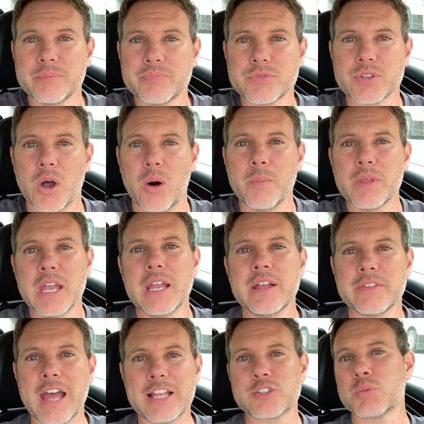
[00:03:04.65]
So
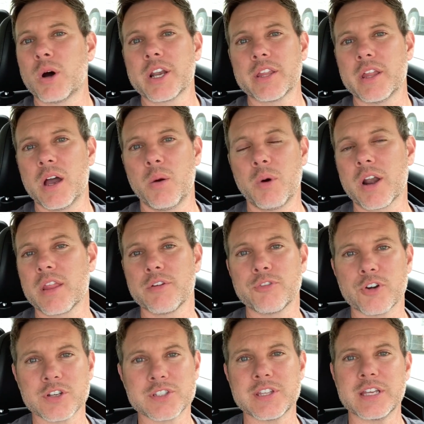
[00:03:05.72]
that's one of the
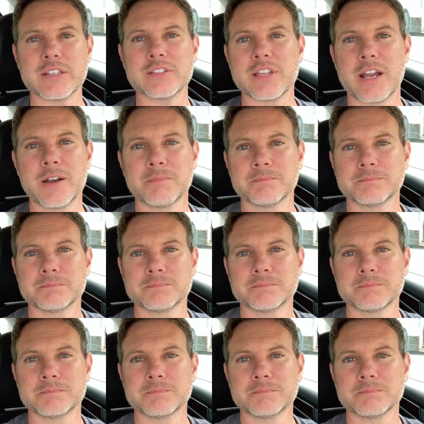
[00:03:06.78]
first things there.